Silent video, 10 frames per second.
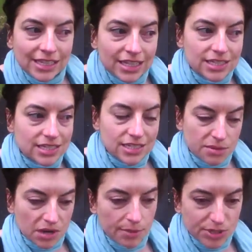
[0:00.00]
this is
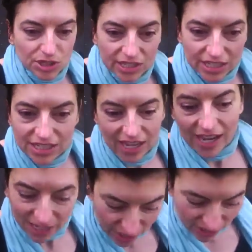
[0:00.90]
sometimes your only
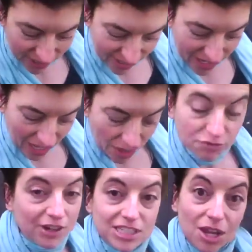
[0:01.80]
indicator of what's